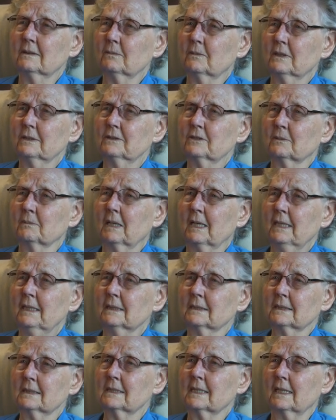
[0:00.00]
The wisdom I
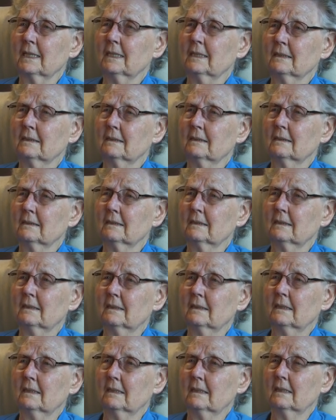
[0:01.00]
can say
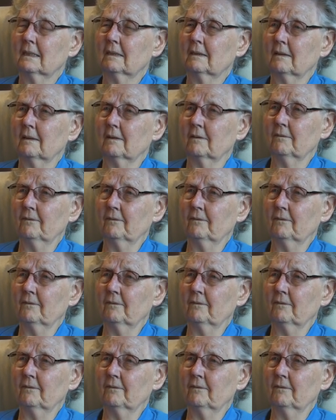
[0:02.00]
to